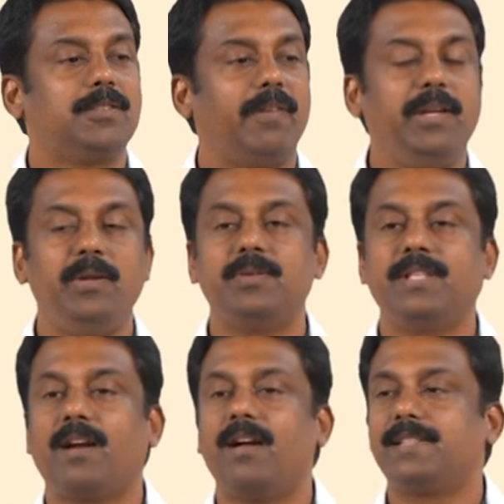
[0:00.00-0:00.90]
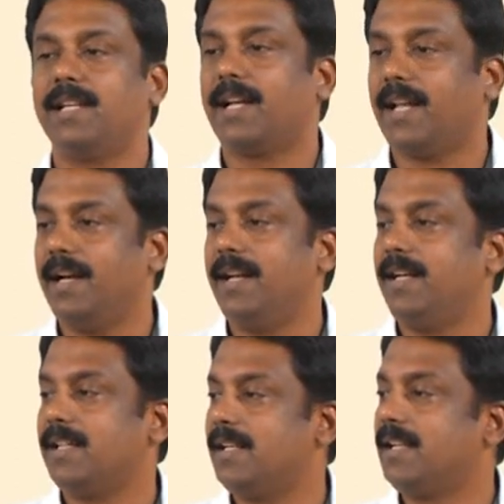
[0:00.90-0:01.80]
So, when you use a constant
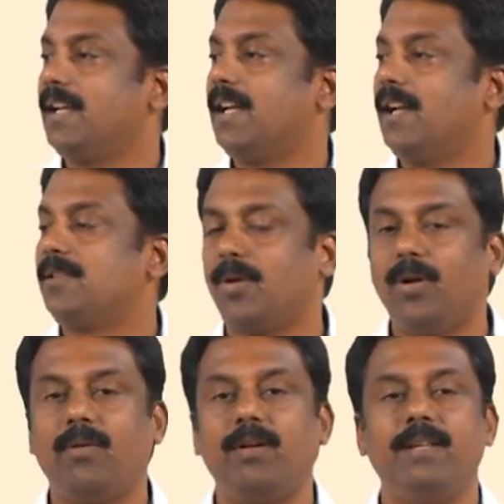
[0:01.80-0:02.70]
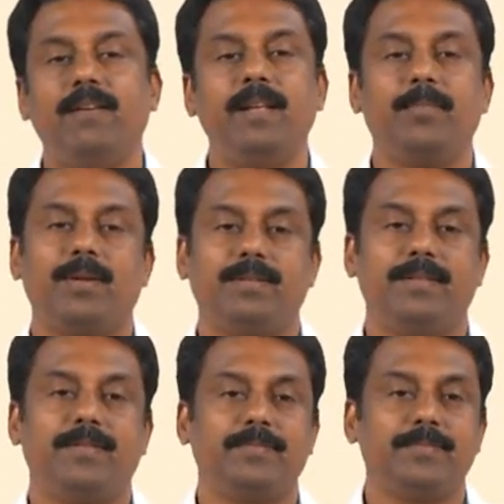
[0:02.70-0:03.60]
current throughout the welding
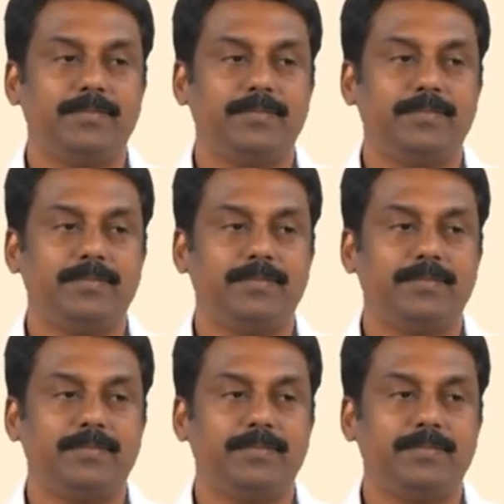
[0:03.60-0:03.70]
process.